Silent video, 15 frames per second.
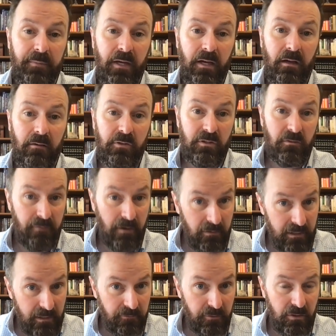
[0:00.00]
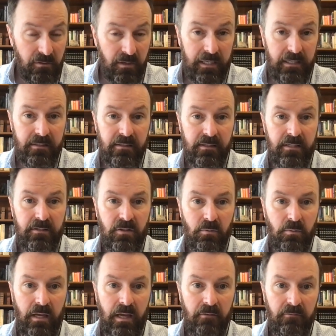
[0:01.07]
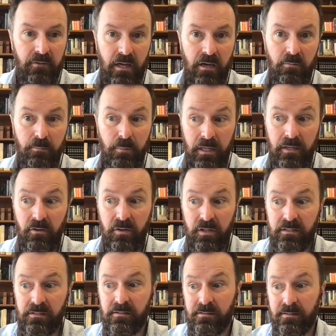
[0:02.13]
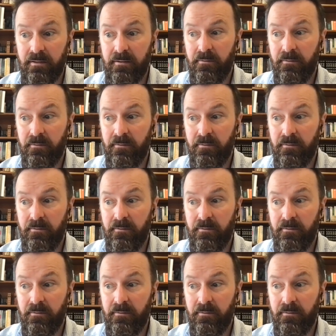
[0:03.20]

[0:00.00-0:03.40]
It was a very different United States than we have now, but this